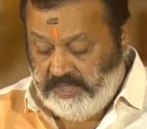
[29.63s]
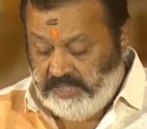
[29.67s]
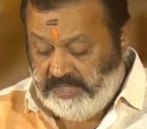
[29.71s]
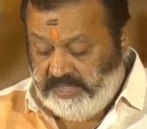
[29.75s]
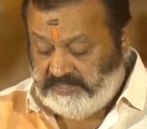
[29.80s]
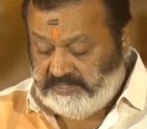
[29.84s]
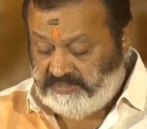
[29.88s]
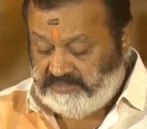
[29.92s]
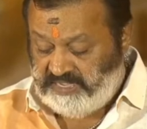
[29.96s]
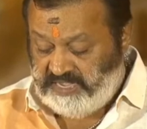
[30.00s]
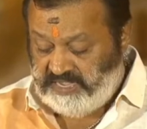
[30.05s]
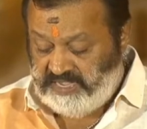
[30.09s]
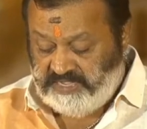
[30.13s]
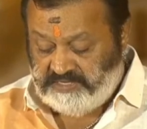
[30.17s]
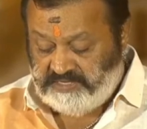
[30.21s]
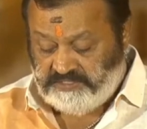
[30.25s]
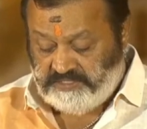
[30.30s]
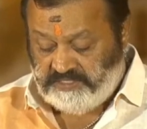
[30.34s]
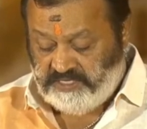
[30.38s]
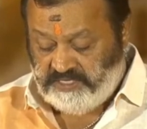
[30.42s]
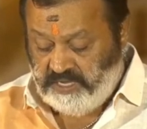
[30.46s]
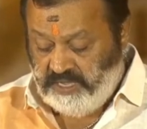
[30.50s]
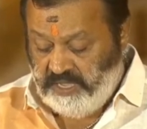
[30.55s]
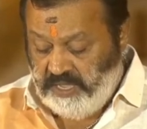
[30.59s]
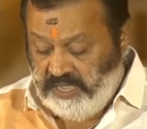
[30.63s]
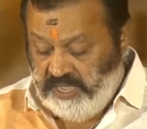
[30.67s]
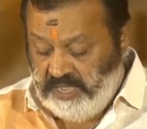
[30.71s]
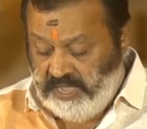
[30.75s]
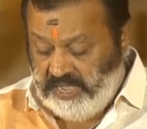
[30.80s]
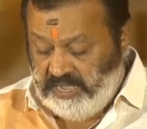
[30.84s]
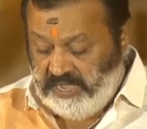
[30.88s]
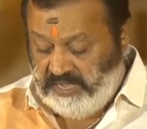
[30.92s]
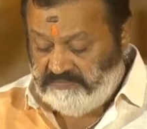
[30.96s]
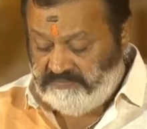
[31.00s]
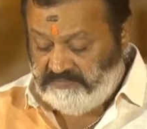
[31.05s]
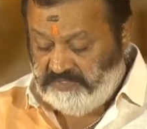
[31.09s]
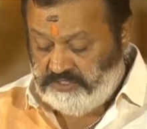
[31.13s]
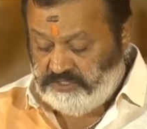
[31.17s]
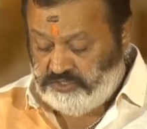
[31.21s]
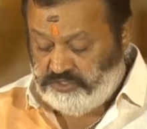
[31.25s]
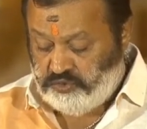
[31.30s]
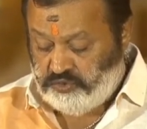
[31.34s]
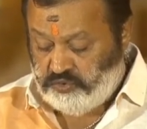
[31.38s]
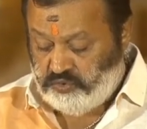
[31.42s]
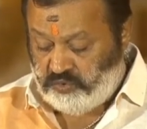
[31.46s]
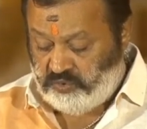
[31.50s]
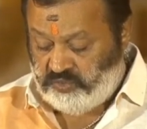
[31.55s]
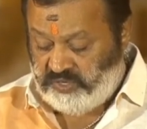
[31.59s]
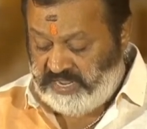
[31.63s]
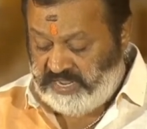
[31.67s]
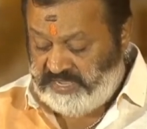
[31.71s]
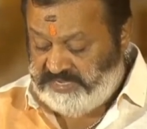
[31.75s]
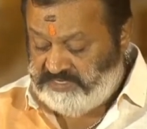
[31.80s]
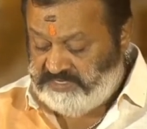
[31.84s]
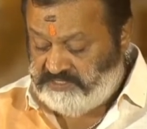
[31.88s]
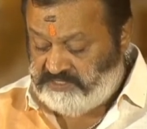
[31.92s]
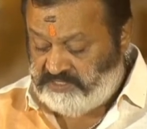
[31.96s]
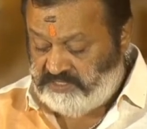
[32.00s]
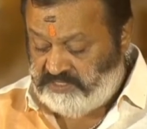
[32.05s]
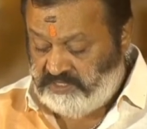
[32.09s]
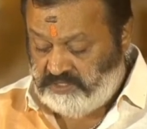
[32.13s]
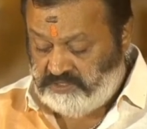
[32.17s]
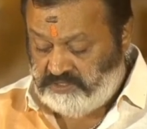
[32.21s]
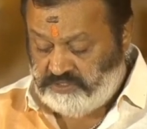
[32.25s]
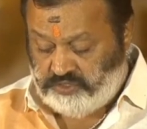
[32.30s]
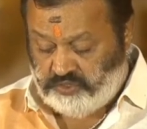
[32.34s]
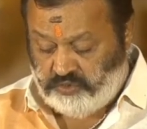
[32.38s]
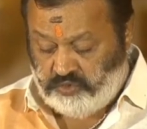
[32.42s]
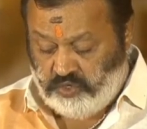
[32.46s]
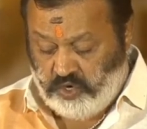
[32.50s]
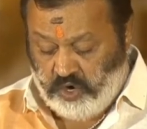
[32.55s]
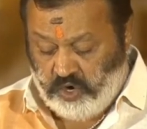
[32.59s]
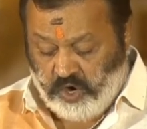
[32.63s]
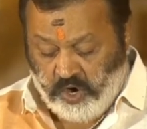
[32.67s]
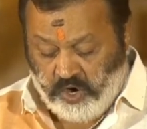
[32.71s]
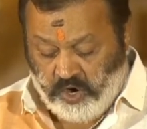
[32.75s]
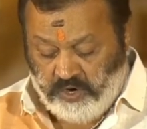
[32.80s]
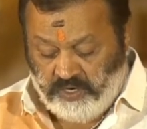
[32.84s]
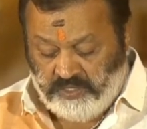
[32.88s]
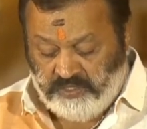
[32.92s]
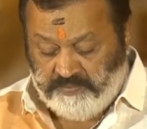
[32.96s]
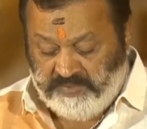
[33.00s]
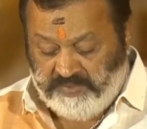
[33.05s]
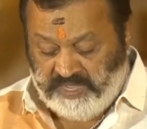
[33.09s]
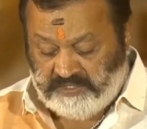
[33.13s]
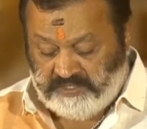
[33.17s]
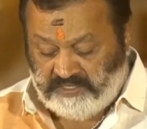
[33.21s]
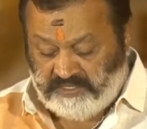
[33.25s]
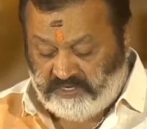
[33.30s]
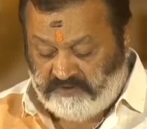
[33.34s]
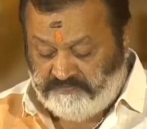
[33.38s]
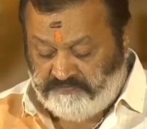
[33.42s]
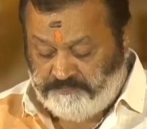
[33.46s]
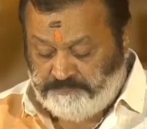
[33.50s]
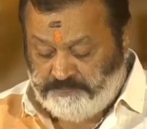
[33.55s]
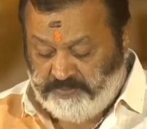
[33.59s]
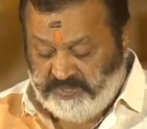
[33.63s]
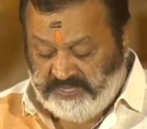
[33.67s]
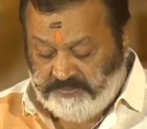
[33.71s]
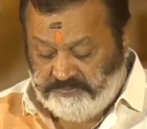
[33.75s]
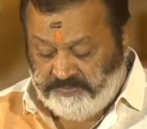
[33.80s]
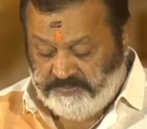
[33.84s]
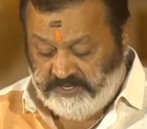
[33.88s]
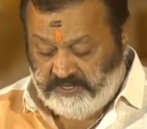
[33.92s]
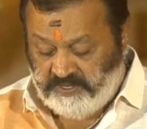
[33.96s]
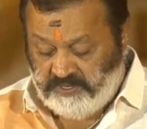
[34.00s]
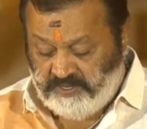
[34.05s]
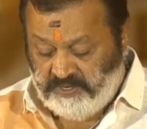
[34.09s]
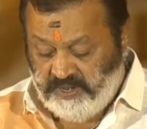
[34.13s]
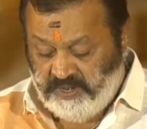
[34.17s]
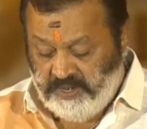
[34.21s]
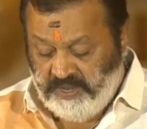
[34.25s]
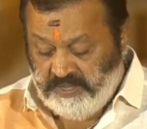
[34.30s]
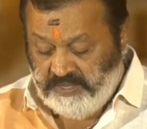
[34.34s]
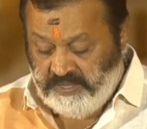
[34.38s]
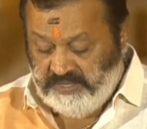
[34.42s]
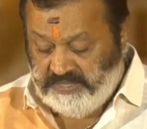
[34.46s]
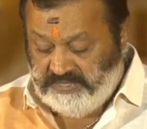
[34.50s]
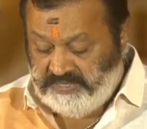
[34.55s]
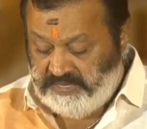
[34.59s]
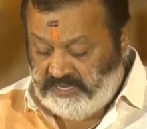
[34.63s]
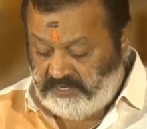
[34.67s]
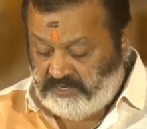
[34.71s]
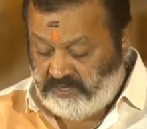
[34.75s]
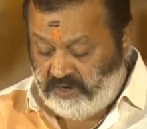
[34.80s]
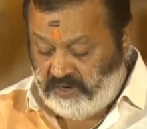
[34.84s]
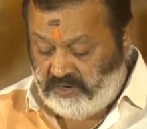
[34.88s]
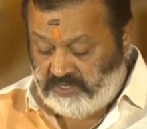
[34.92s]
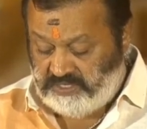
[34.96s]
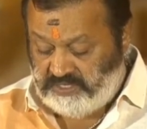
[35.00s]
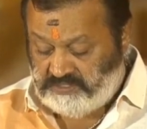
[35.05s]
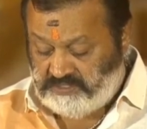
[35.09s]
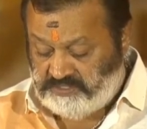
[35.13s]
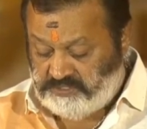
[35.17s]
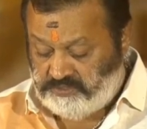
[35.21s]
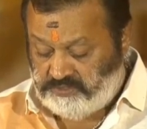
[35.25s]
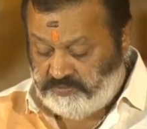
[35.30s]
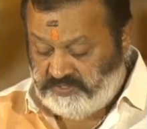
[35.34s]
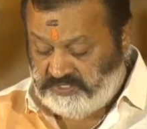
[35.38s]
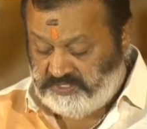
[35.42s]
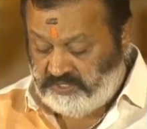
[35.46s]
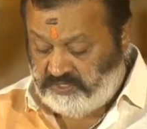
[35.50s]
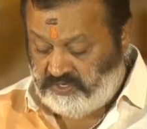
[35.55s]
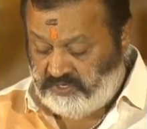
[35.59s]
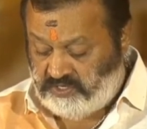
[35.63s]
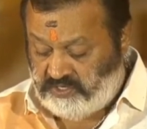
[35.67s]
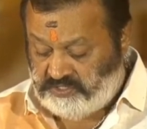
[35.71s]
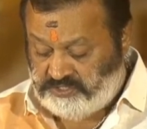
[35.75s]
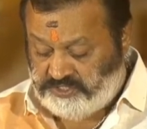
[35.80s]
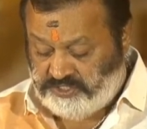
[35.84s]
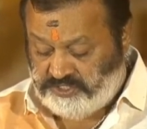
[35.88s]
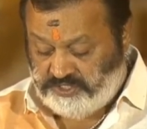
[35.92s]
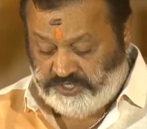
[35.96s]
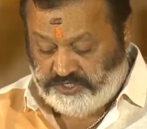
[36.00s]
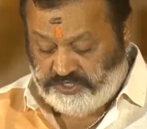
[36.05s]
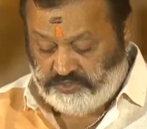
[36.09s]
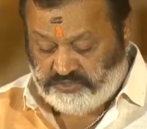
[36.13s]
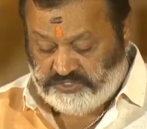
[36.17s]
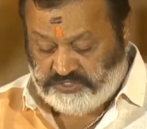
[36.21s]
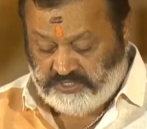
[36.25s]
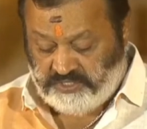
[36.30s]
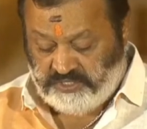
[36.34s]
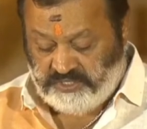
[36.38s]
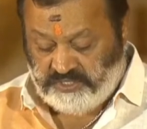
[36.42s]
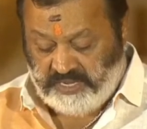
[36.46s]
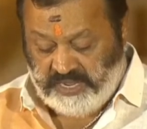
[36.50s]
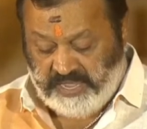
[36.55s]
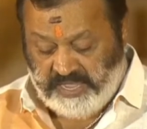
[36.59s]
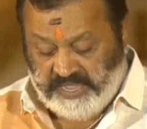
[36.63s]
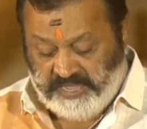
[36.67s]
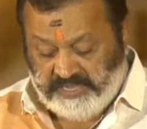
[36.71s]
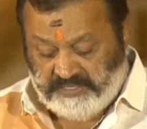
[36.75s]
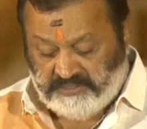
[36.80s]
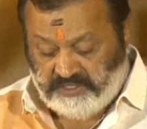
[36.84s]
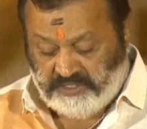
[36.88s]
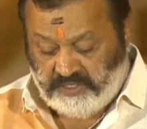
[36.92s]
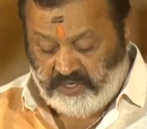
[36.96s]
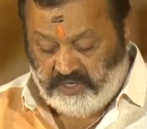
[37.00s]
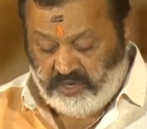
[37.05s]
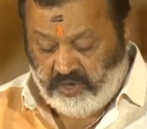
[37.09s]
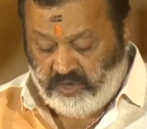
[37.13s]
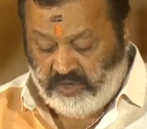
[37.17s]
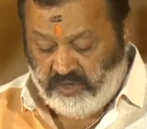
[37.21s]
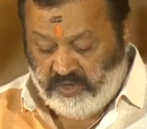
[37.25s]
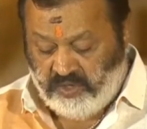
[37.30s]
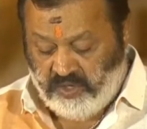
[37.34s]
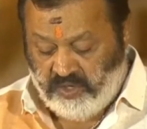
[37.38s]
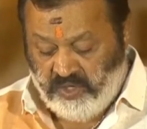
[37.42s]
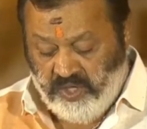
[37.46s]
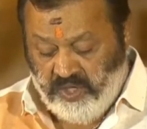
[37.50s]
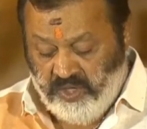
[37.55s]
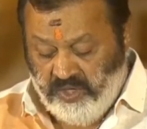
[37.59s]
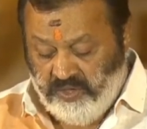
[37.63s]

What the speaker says: and that I will do right to all manner of people in accordance with the Constitution and the law,